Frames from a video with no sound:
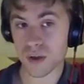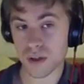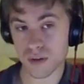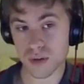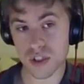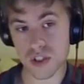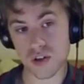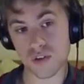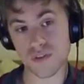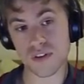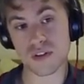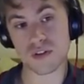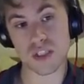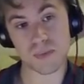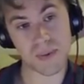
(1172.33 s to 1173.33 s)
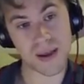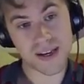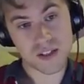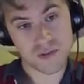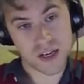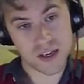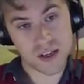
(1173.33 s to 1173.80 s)
I wasn't sure if this was
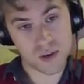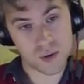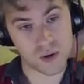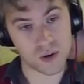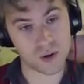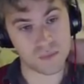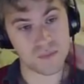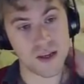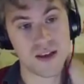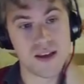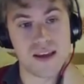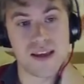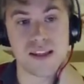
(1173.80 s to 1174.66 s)
Specs Raikou or not.